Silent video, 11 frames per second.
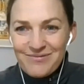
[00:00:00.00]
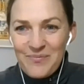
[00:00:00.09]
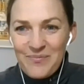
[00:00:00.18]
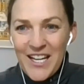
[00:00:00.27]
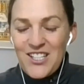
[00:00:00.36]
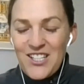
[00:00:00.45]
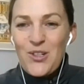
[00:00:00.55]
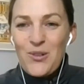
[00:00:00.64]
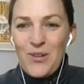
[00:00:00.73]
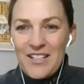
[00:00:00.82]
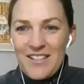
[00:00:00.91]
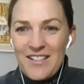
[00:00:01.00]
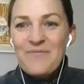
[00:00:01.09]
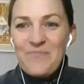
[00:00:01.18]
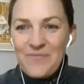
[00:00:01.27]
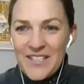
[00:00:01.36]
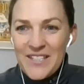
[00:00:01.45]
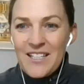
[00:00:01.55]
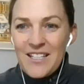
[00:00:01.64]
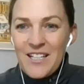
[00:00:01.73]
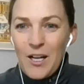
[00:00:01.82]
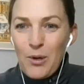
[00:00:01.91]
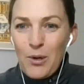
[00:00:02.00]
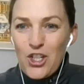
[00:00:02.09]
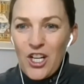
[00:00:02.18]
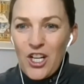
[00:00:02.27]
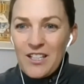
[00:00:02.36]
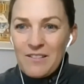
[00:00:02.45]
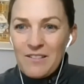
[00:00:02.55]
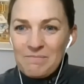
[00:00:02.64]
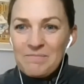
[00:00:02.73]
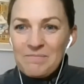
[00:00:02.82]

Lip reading: Thanks, Teresa. I appreciate it.